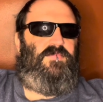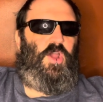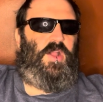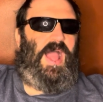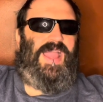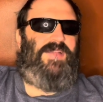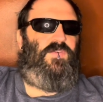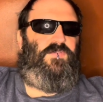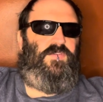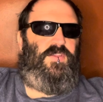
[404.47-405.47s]

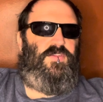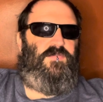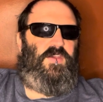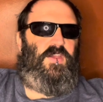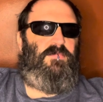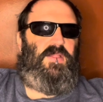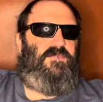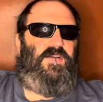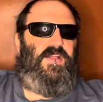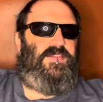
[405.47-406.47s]
archival footage of Harry
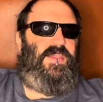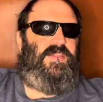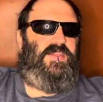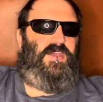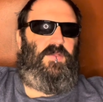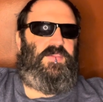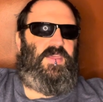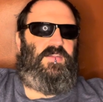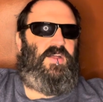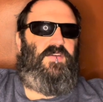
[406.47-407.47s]
Belafonte that helped to
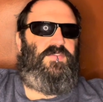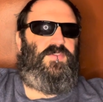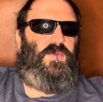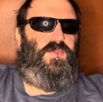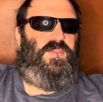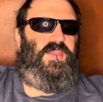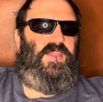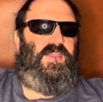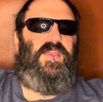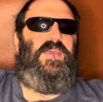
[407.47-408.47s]
kick off this whole
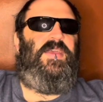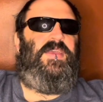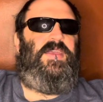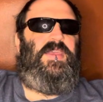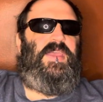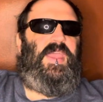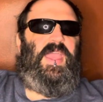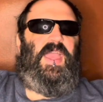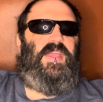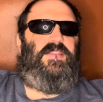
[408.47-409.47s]
thing.
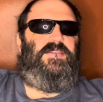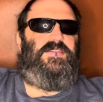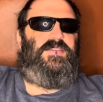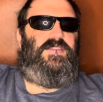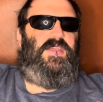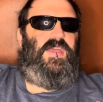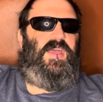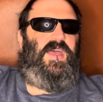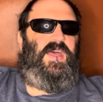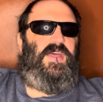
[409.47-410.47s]
And
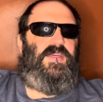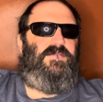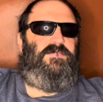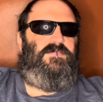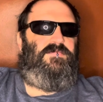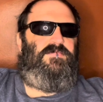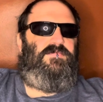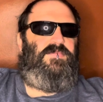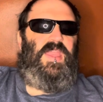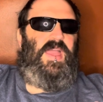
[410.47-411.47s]
um,
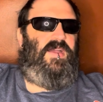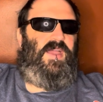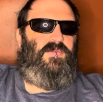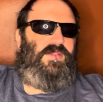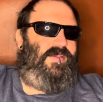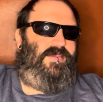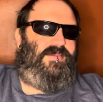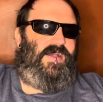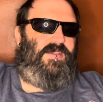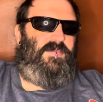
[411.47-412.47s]
yeah, I really like this
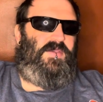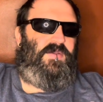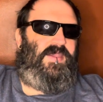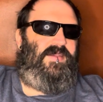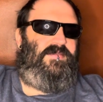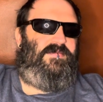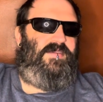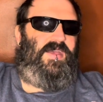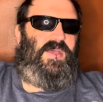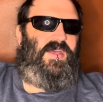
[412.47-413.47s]
documentary.
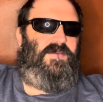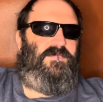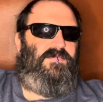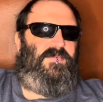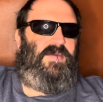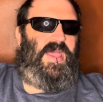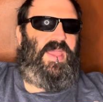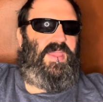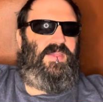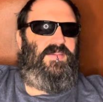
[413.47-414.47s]
Um,
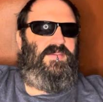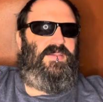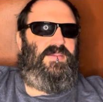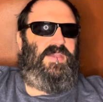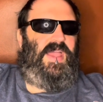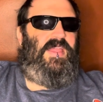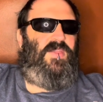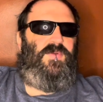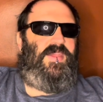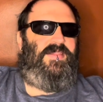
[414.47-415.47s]
I I
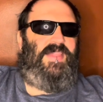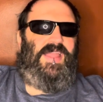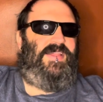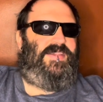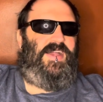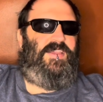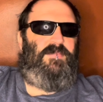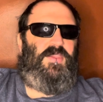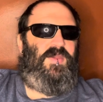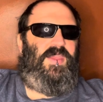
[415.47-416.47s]
like when I like a
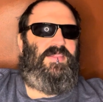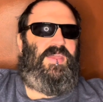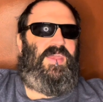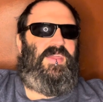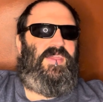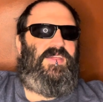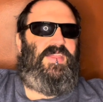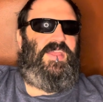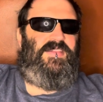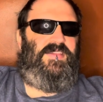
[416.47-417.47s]
documentary that
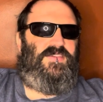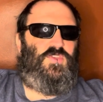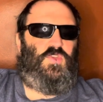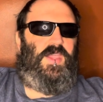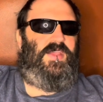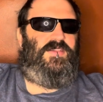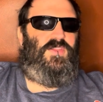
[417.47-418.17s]
isn't trying to